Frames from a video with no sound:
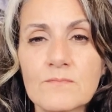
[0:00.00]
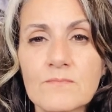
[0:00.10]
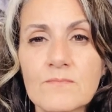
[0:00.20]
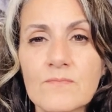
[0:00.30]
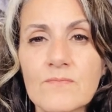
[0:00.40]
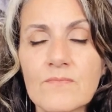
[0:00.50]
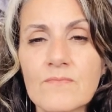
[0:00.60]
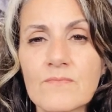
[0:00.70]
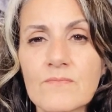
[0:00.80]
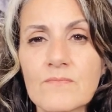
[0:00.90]

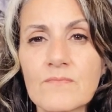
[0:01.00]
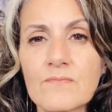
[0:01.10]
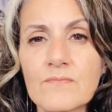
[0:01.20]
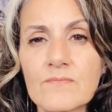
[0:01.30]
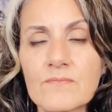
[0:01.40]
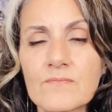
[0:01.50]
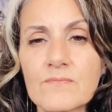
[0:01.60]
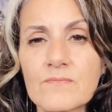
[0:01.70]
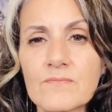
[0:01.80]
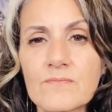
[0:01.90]

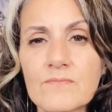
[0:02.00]
(no one is talking)